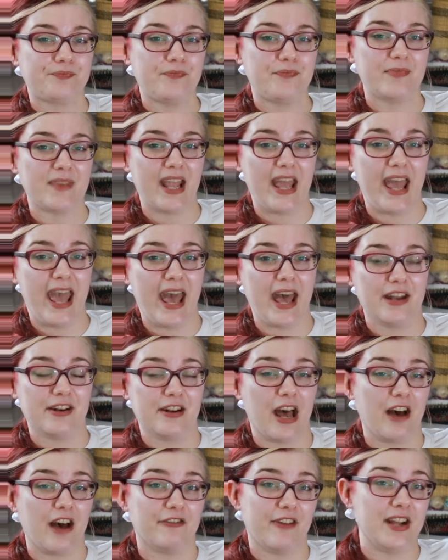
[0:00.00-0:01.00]
and
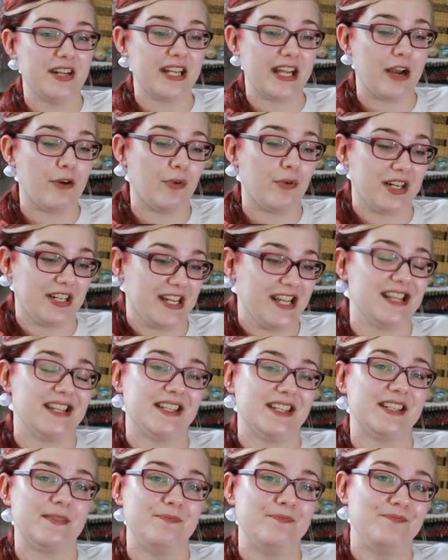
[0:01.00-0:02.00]
finding out what it
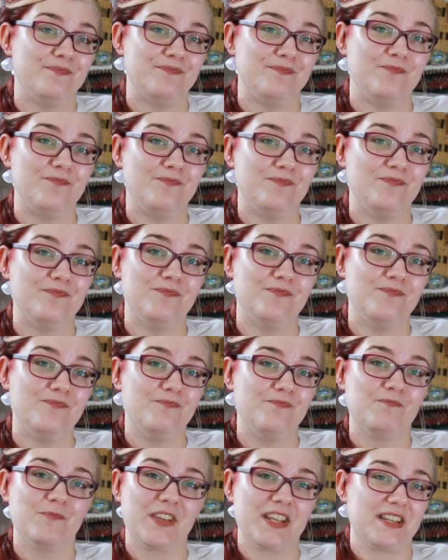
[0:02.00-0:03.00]
is.
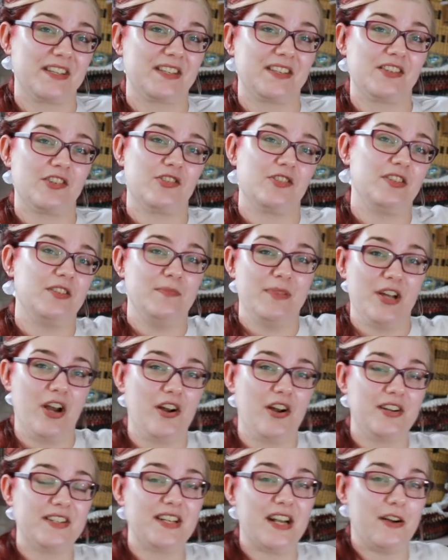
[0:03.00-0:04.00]
Because, to be
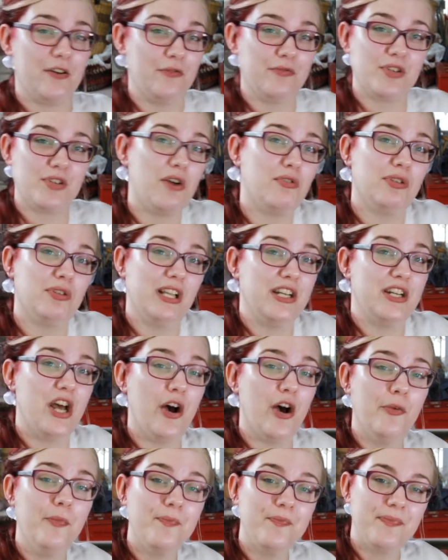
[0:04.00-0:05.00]
honest, I don't totally
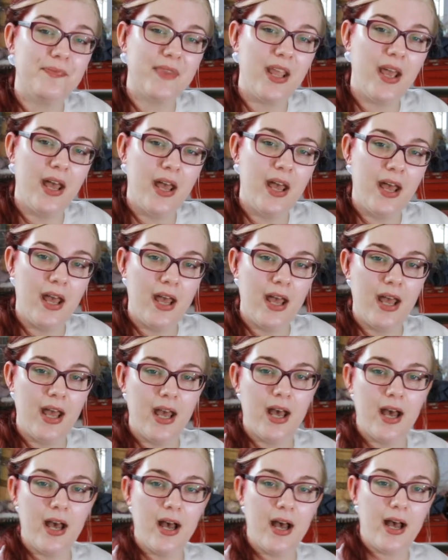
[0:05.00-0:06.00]
know.
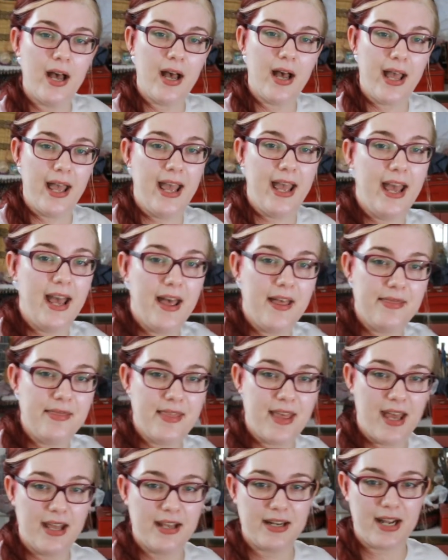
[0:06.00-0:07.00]
And
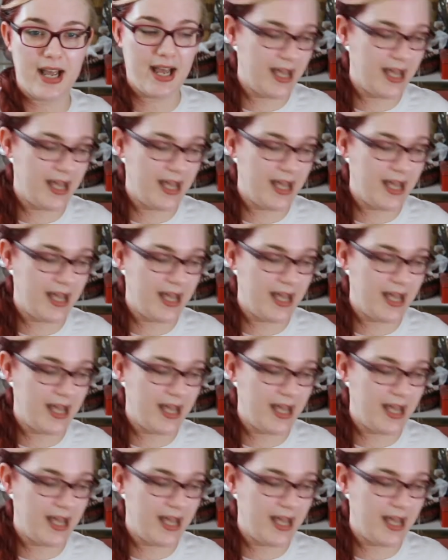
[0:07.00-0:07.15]
then I